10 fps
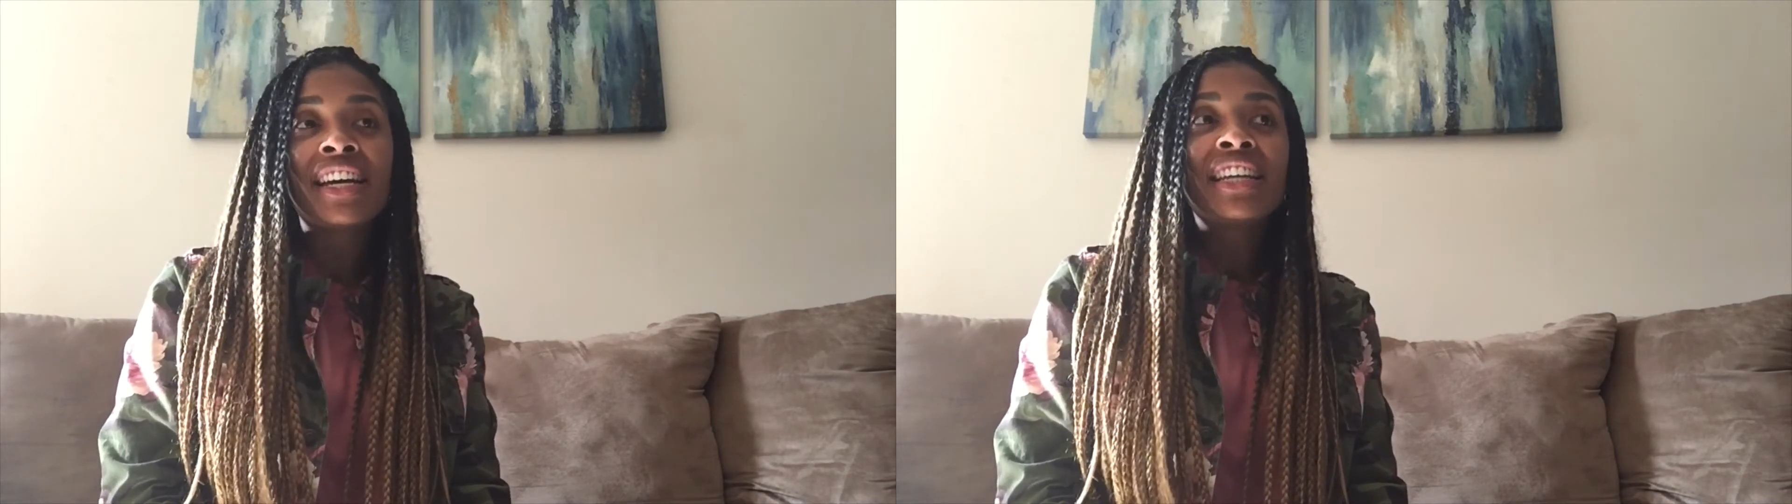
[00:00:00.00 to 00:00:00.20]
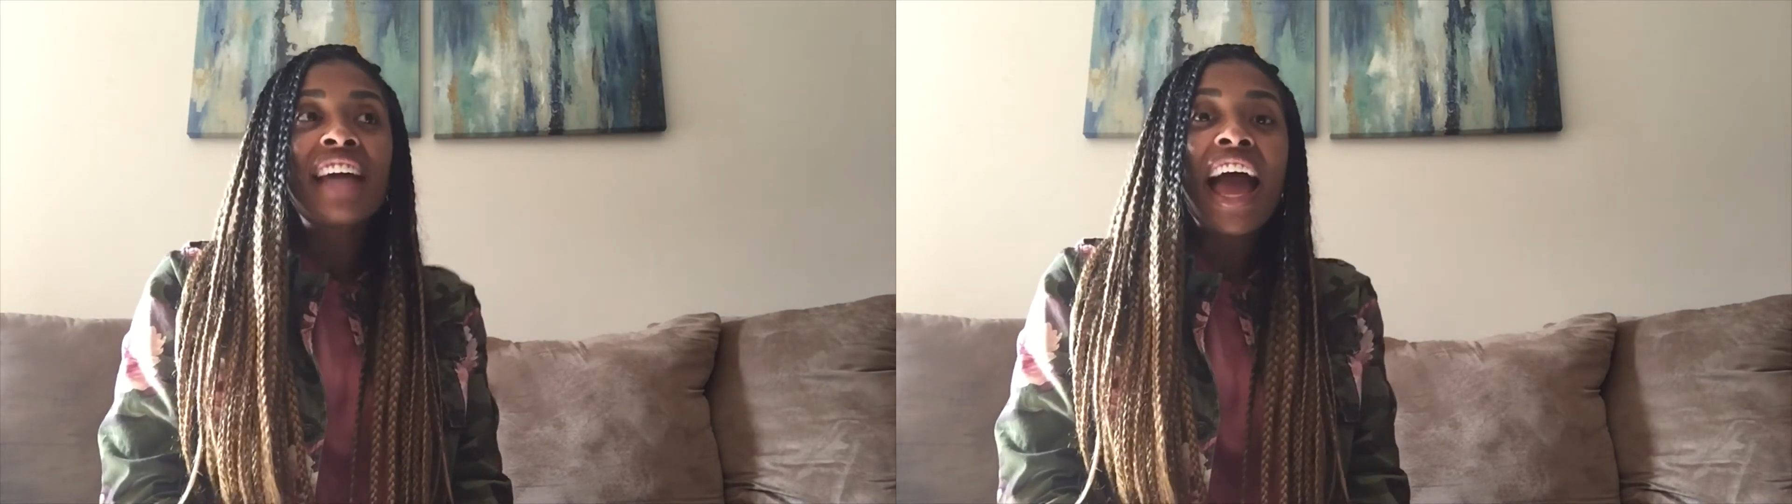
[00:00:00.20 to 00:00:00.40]

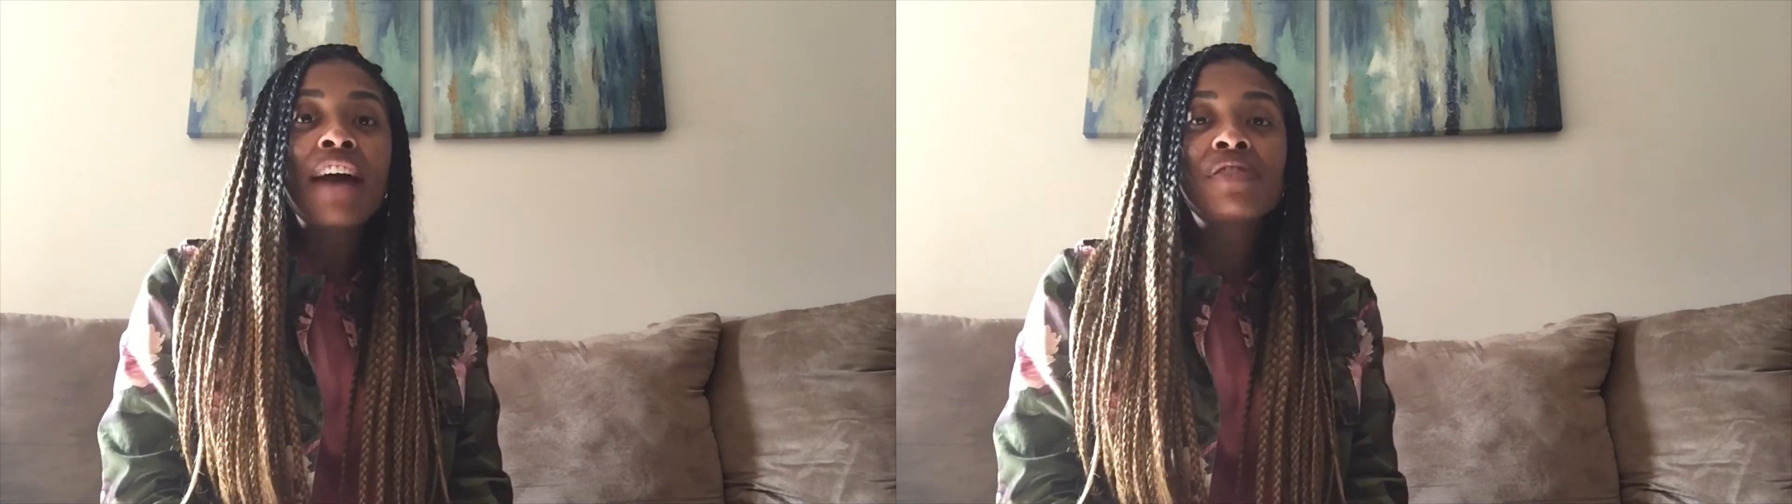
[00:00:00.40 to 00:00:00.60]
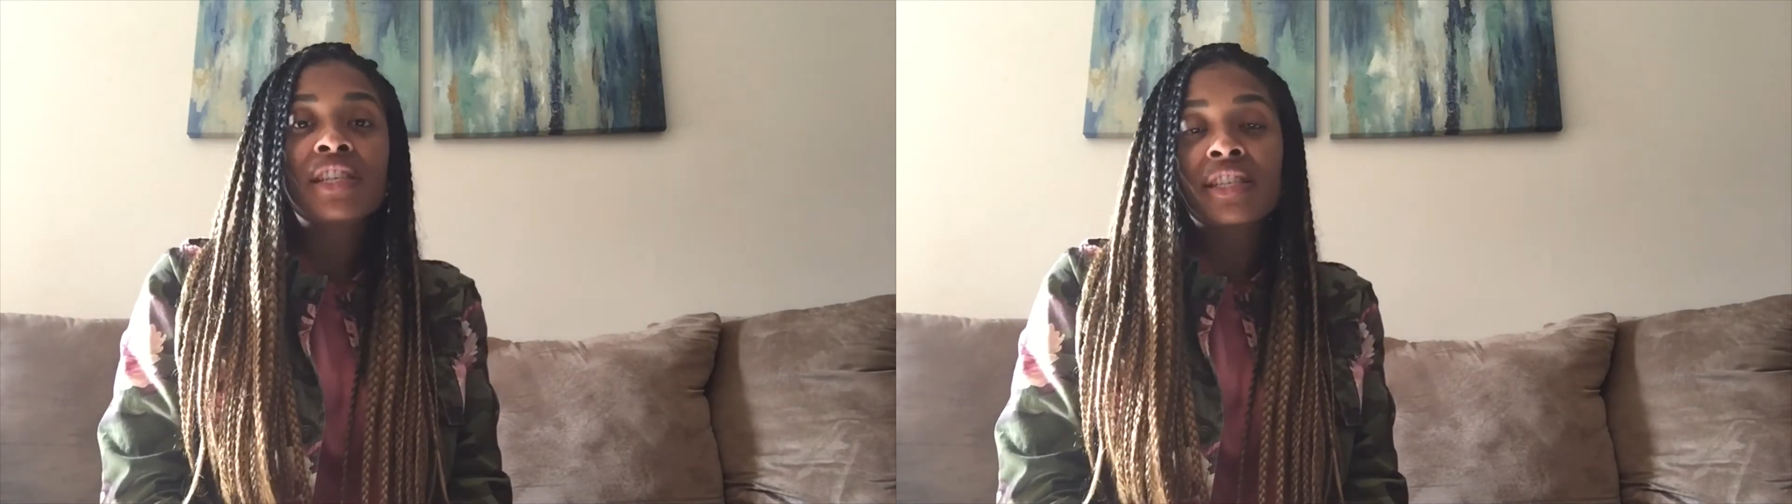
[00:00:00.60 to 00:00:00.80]
to
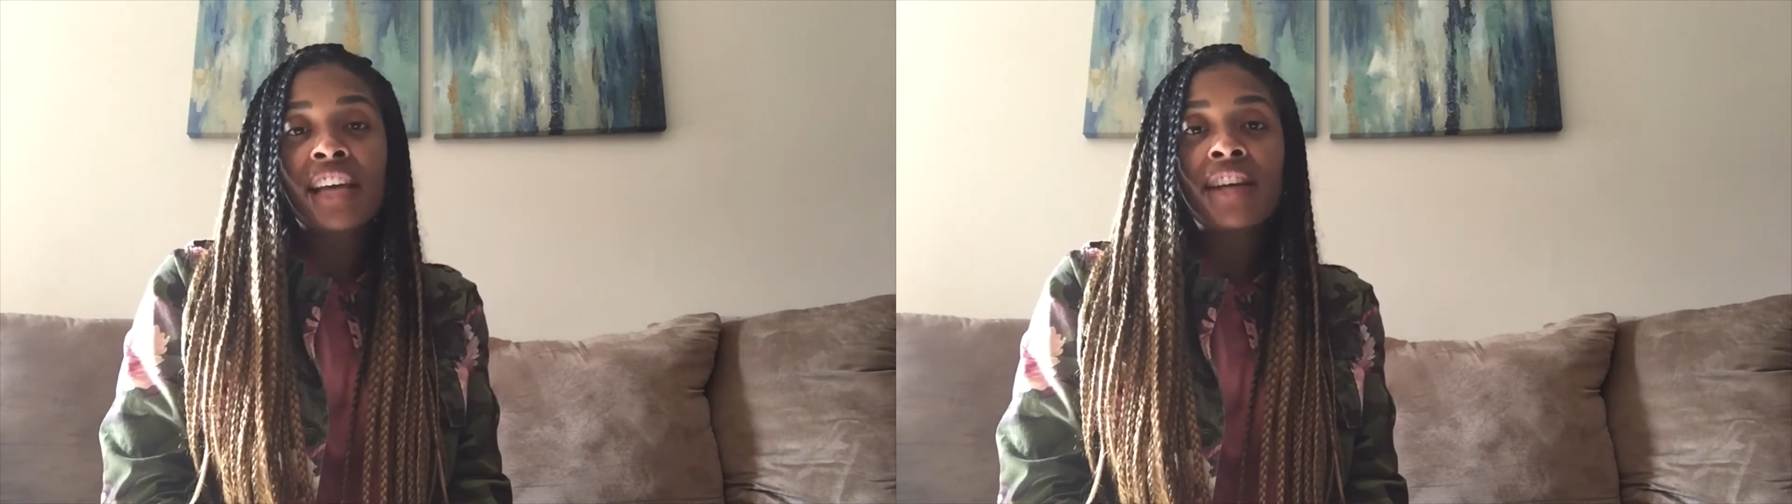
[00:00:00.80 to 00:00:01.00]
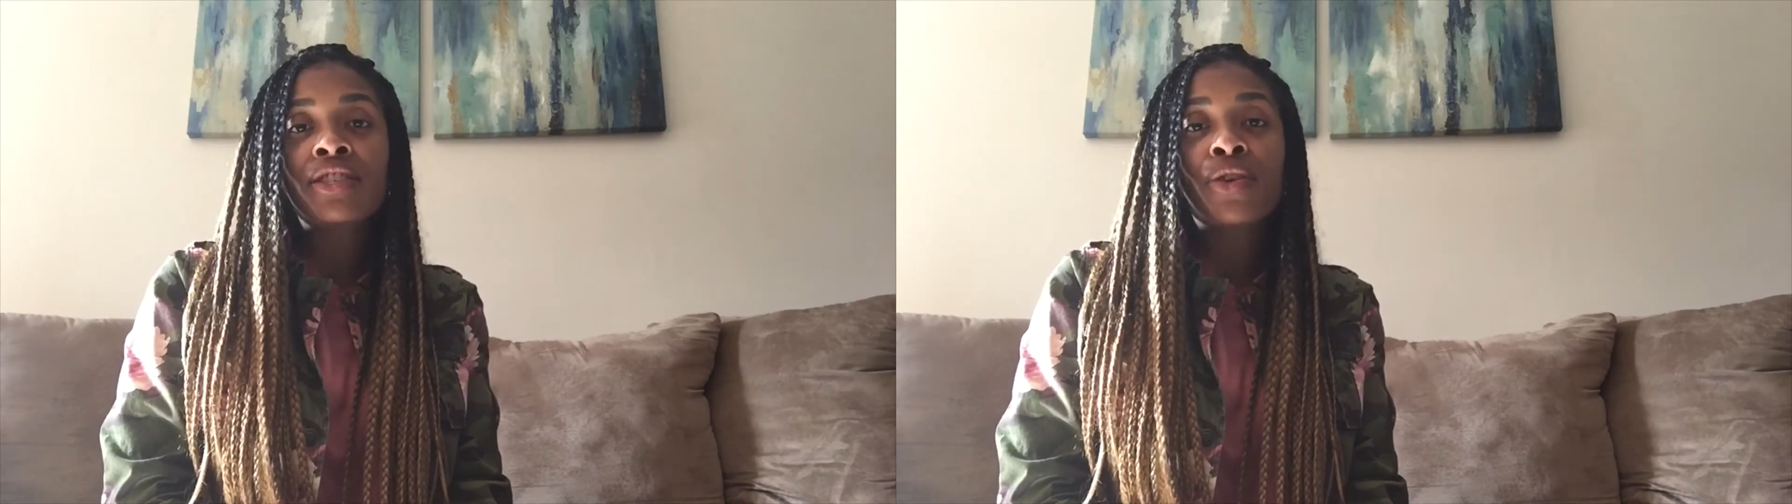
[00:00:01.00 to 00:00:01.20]
have
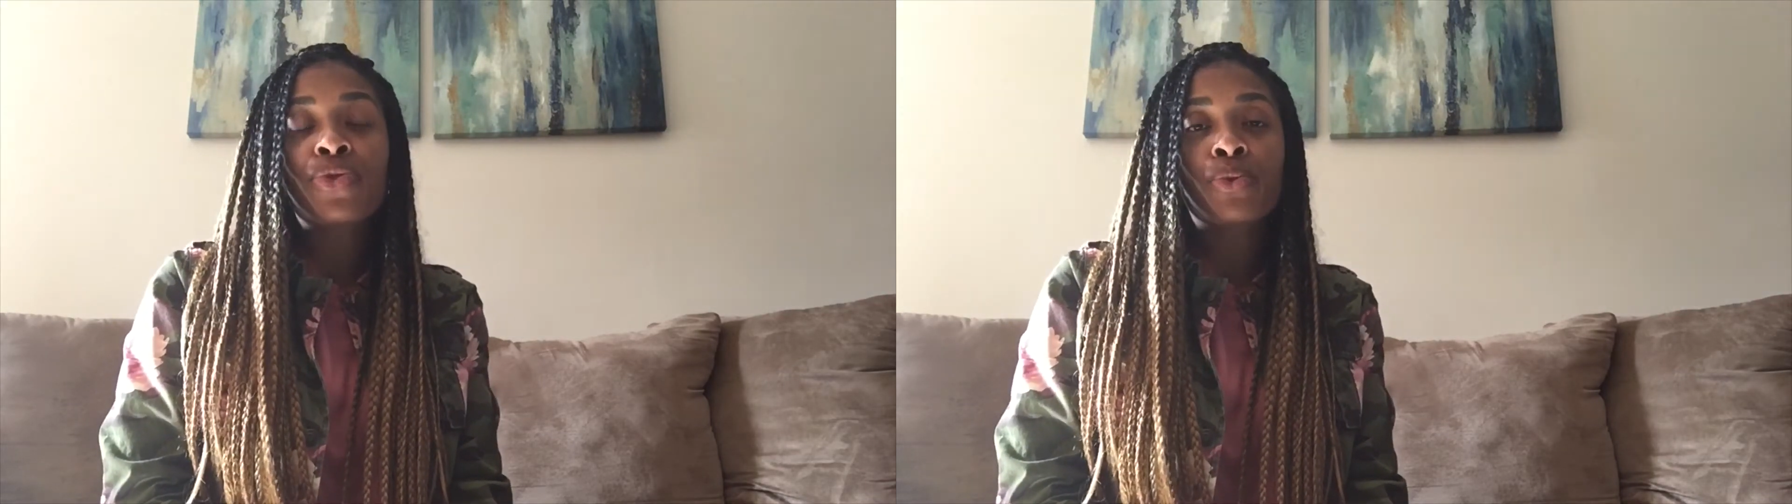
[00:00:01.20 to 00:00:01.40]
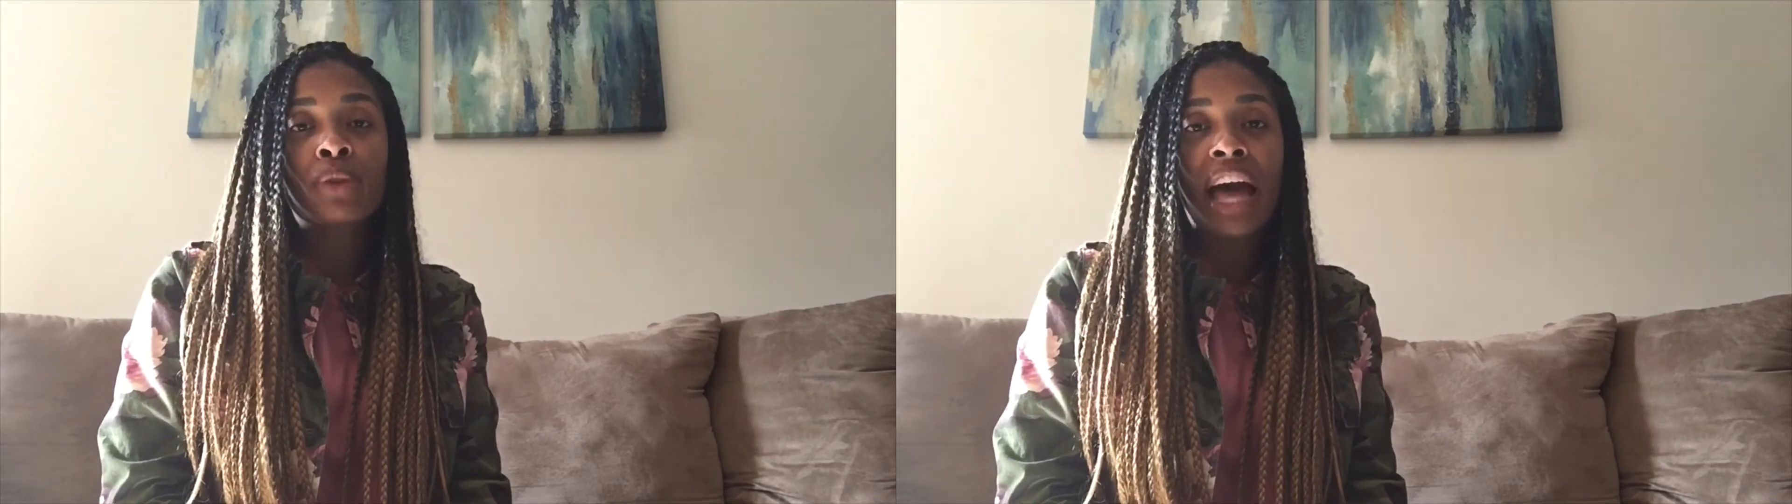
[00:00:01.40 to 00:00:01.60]
success
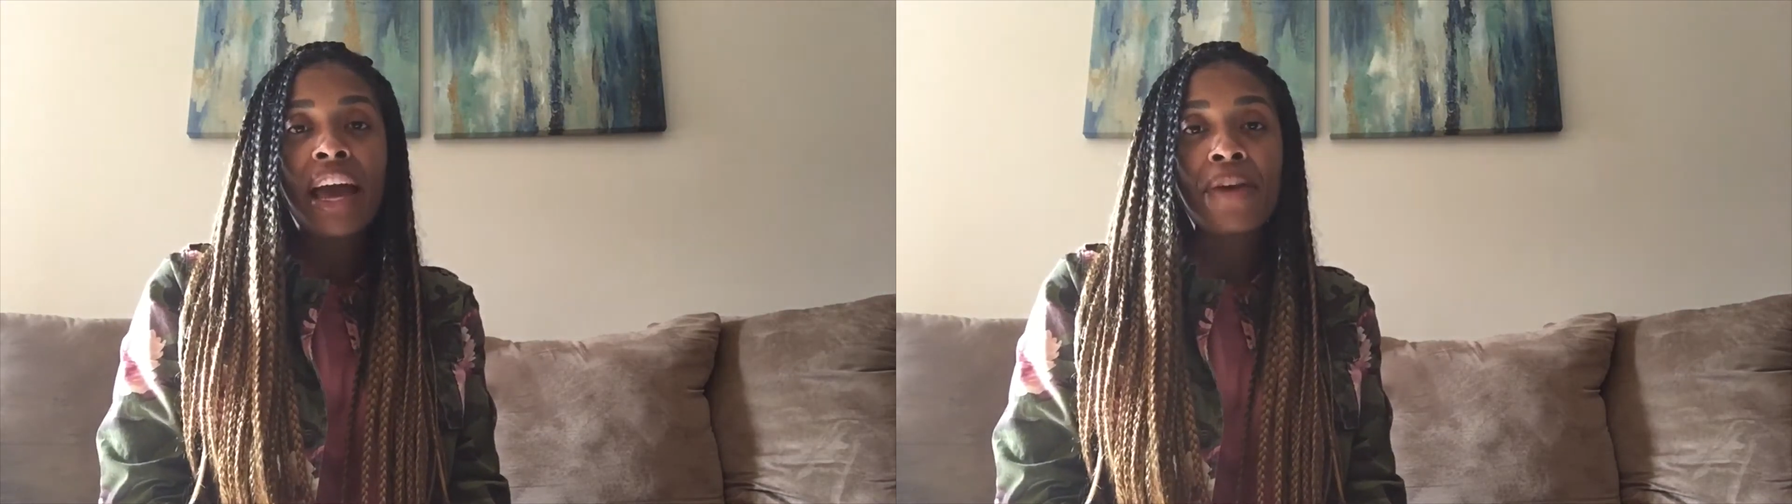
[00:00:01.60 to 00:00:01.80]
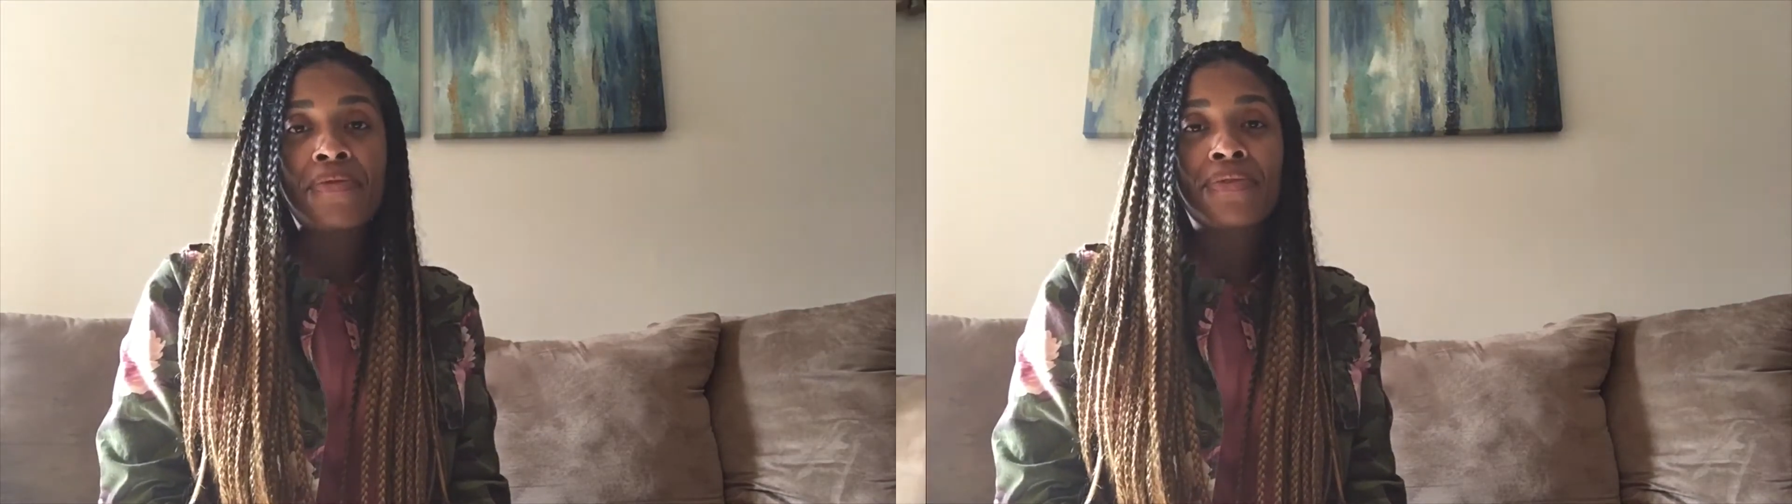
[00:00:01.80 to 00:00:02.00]
through
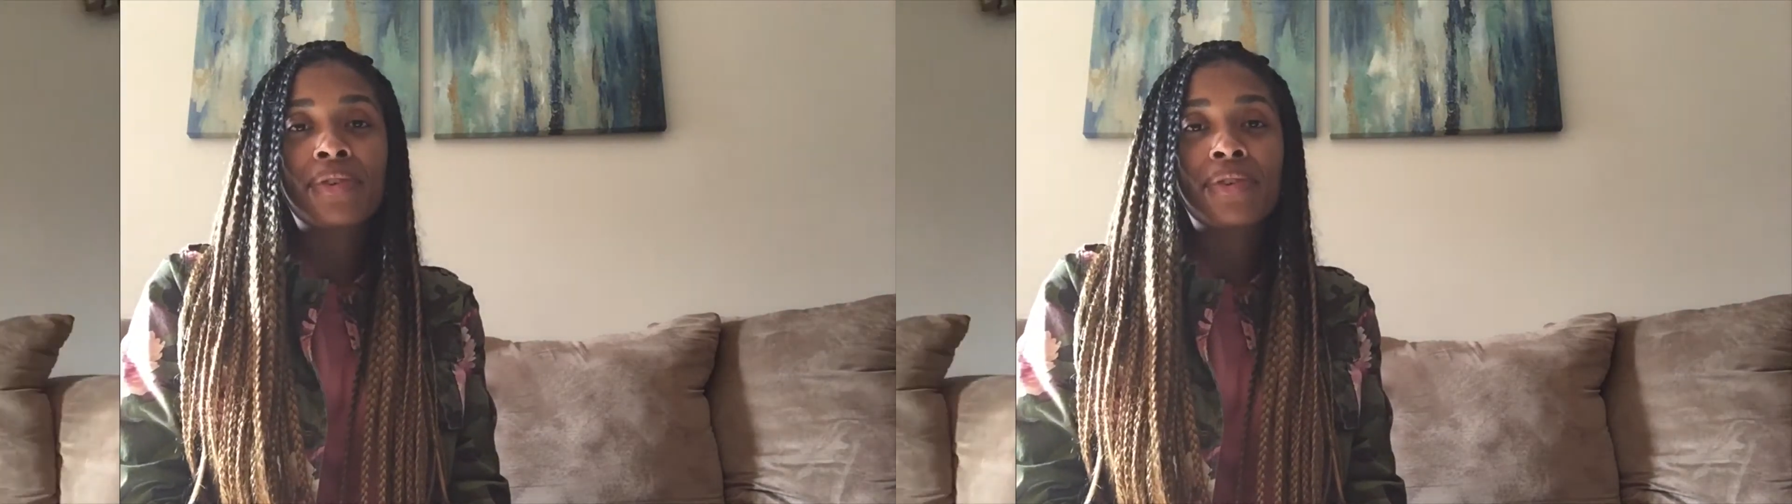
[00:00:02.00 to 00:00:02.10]
life.